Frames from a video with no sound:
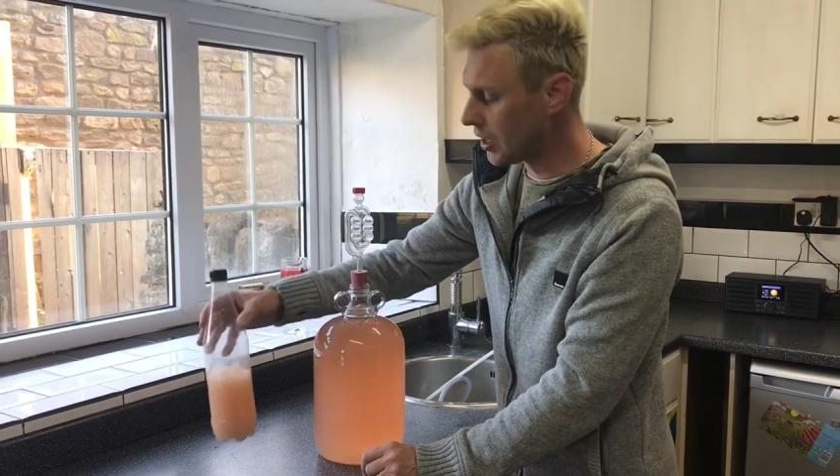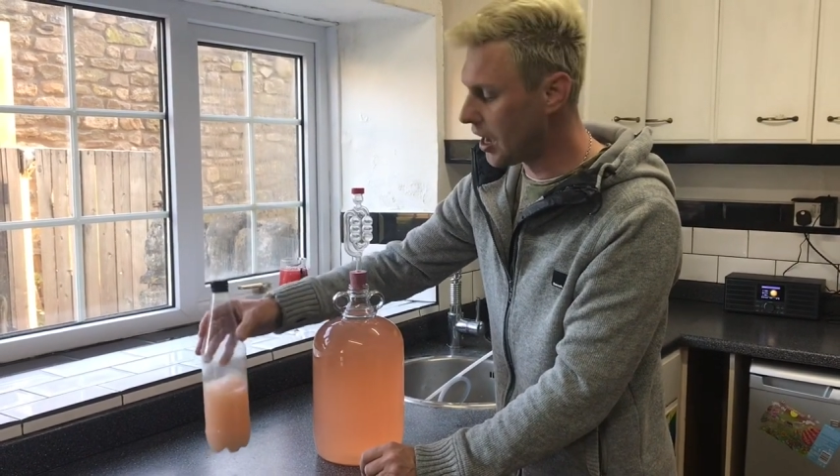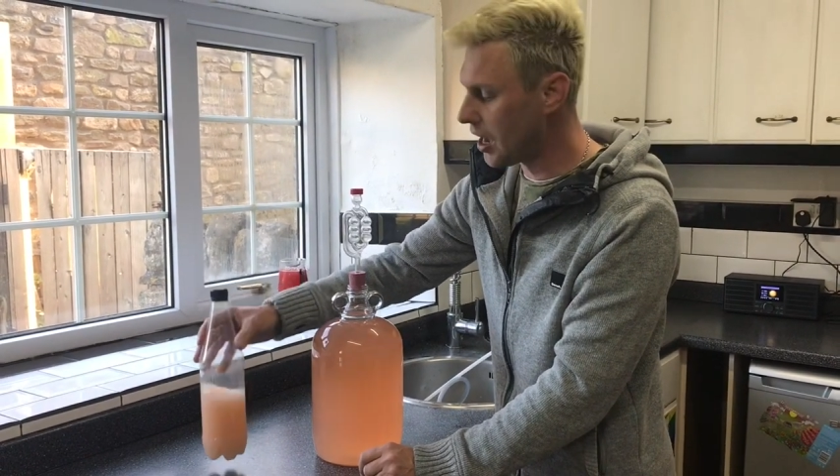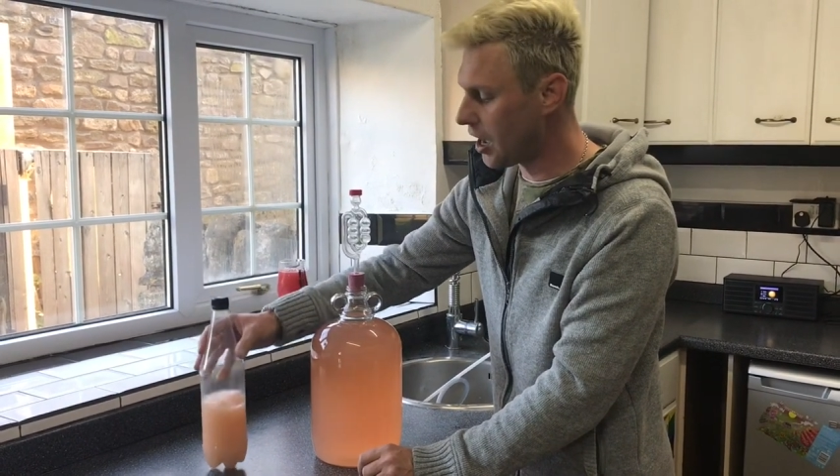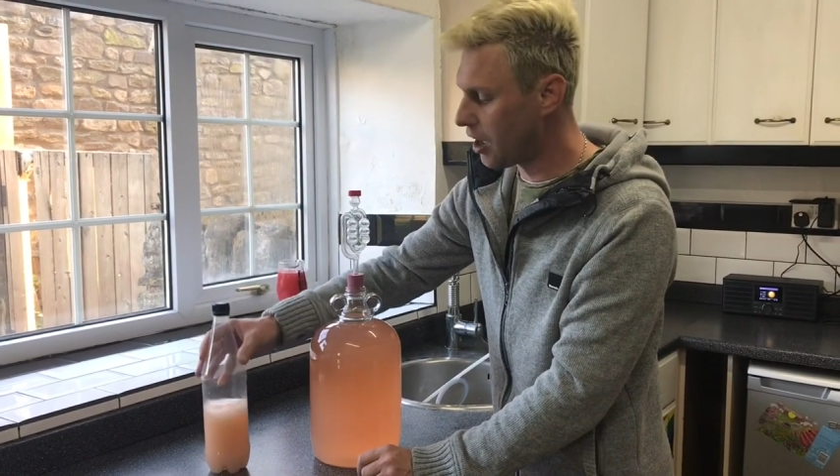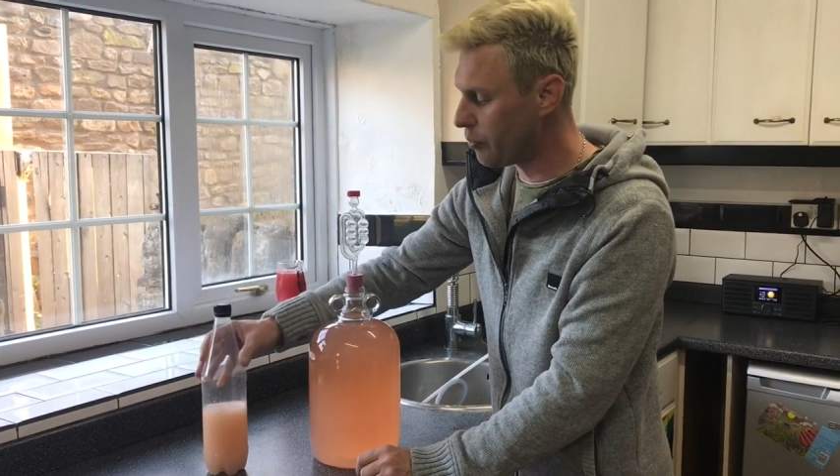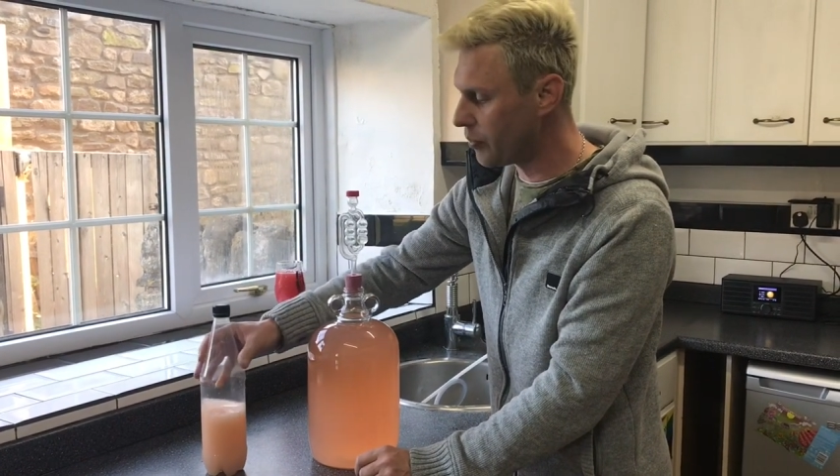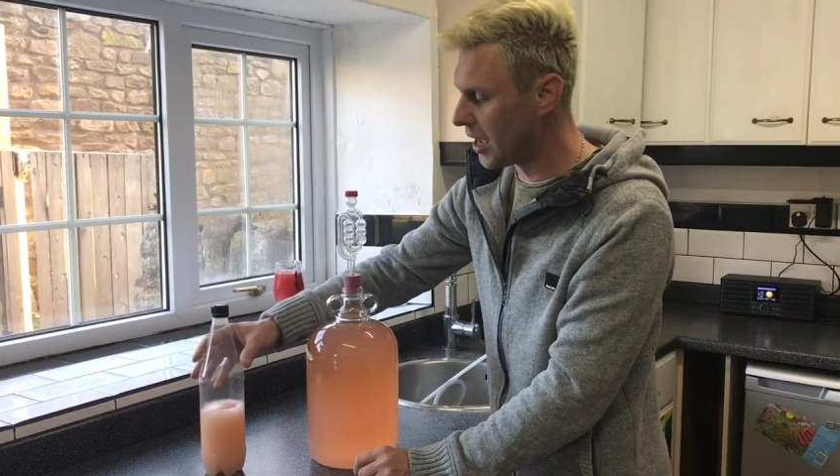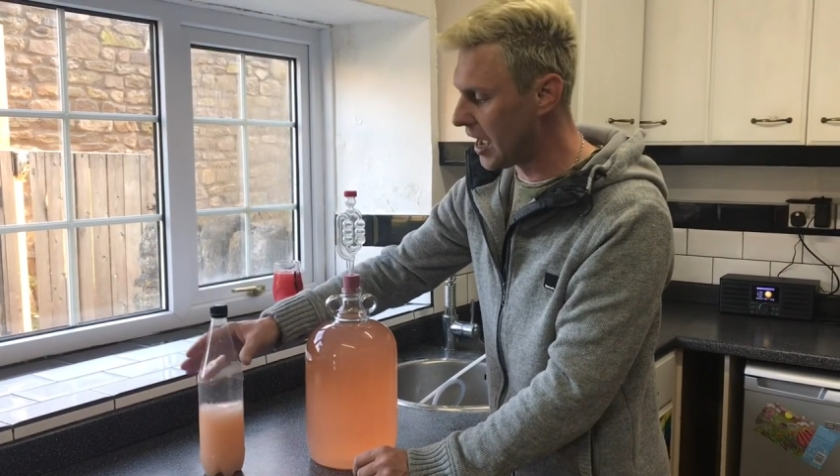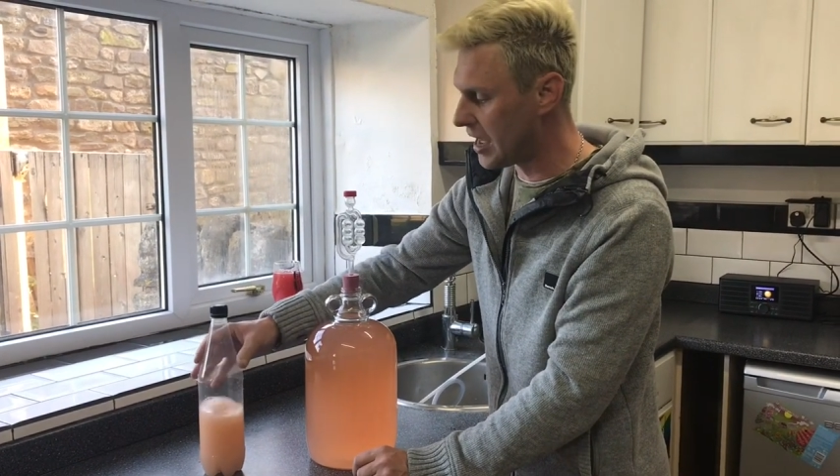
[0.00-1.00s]

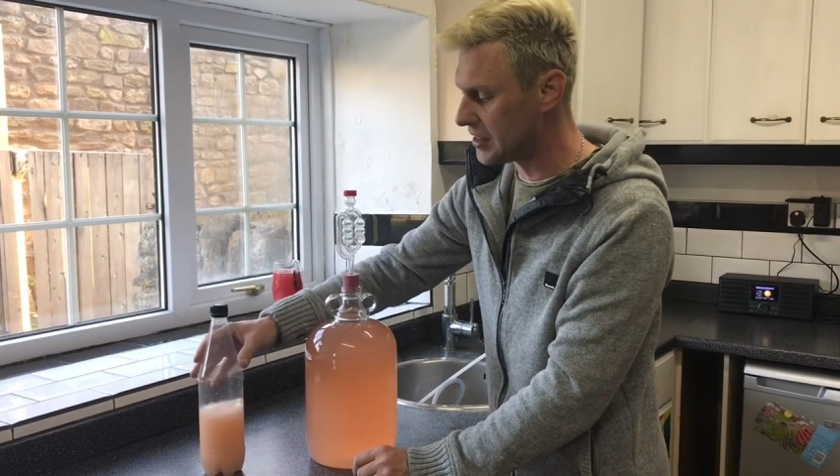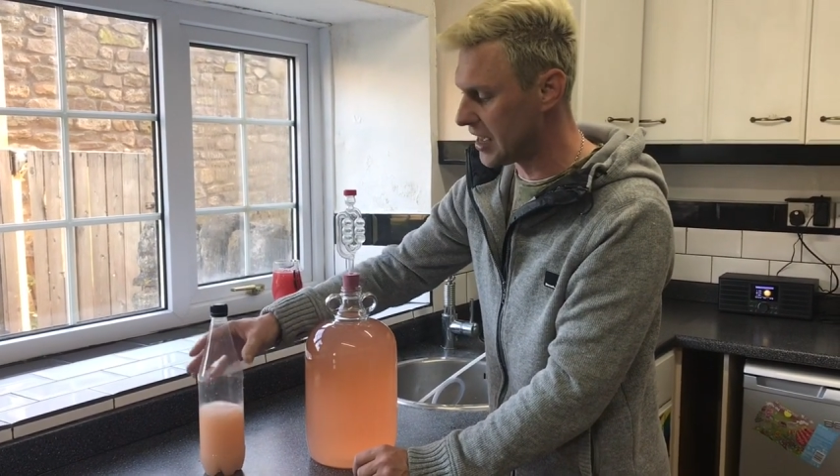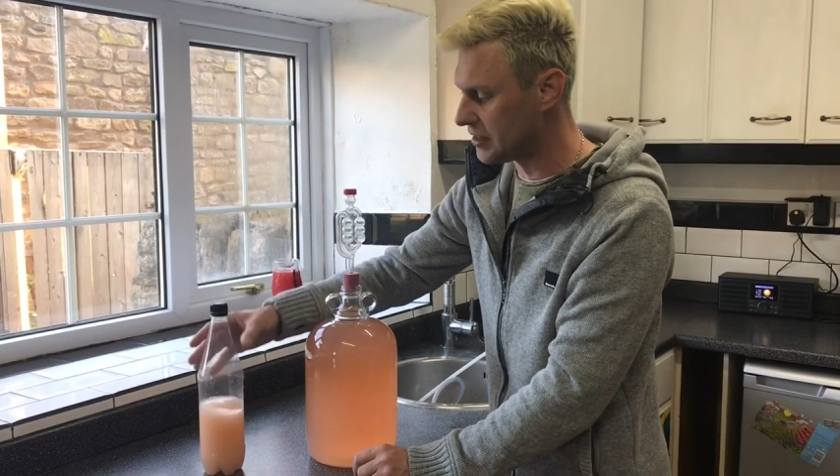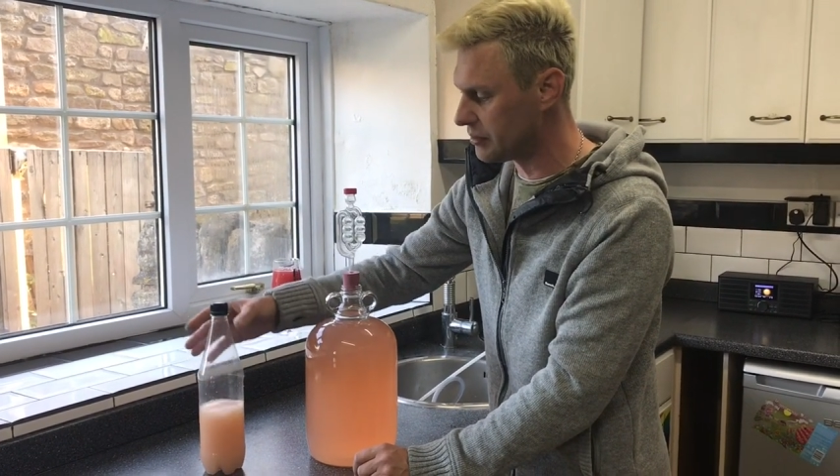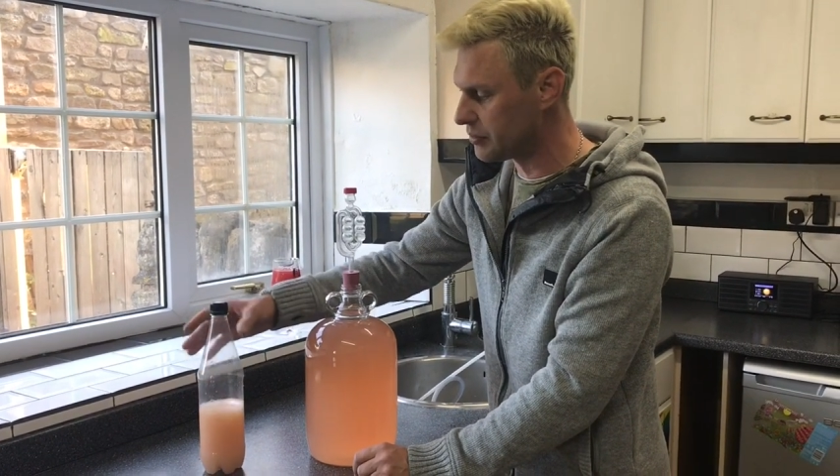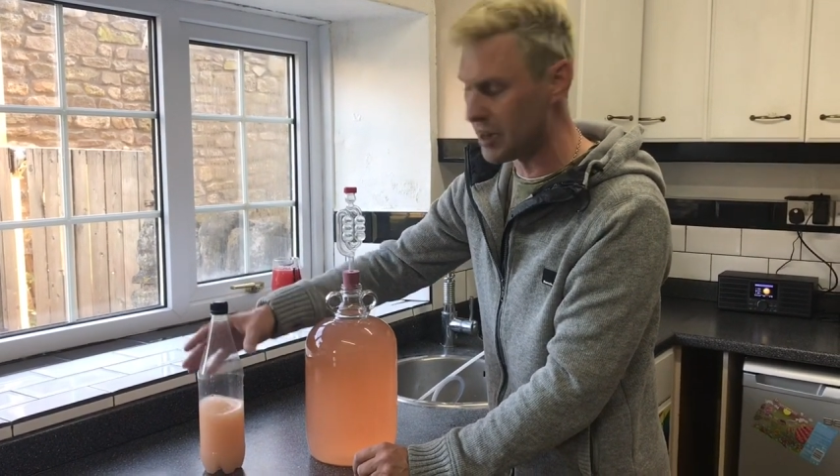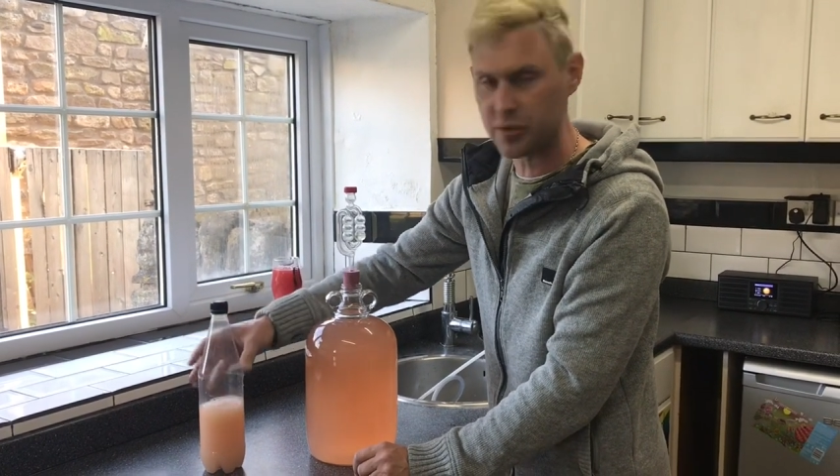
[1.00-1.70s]
and then that'll